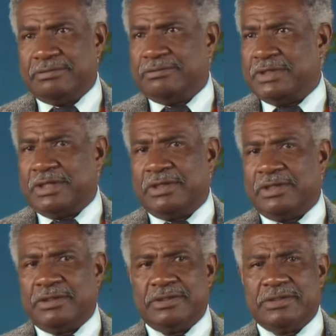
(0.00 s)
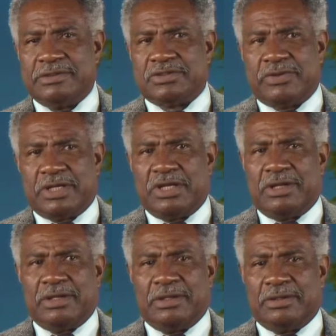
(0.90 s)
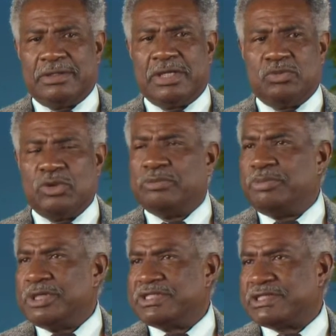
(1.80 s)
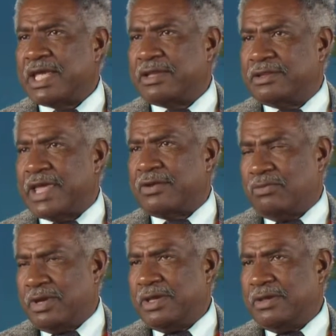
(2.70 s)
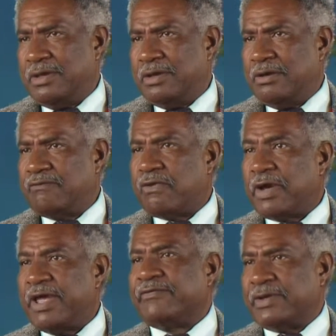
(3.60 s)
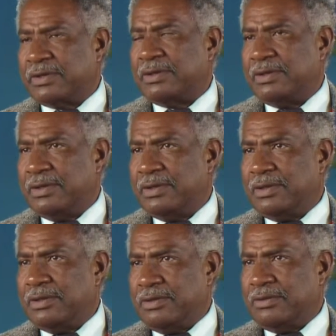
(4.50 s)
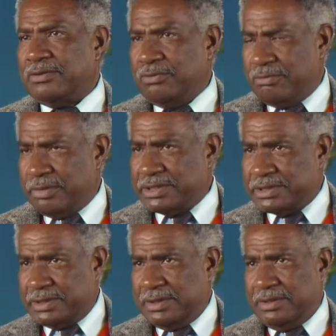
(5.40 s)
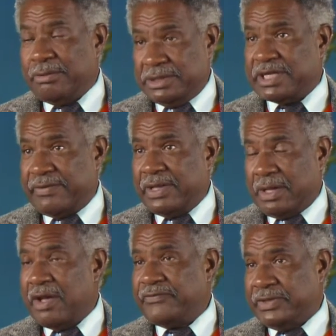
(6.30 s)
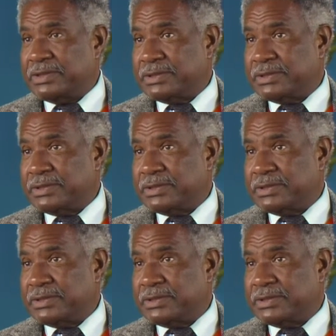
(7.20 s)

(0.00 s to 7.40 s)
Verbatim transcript: a, so that it will be said that way forever. You know, you must, you must have that confidence.